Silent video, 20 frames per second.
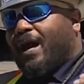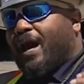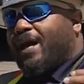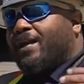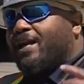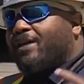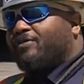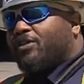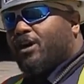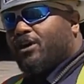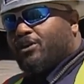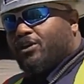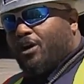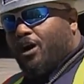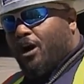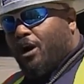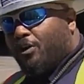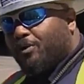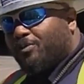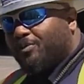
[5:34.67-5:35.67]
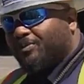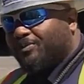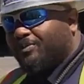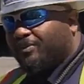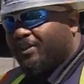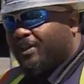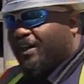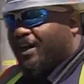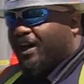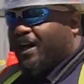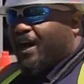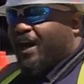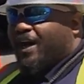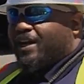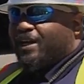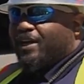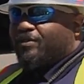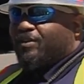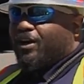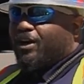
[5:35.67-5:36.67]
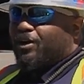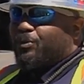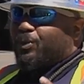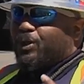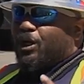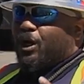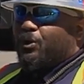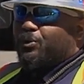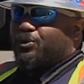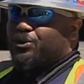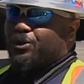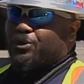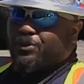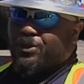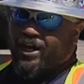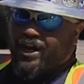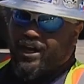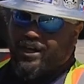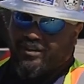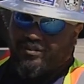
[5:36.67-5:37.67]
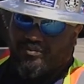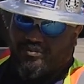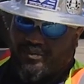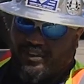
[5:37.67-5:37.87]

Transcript: I never heard no. I never heard we don't do that.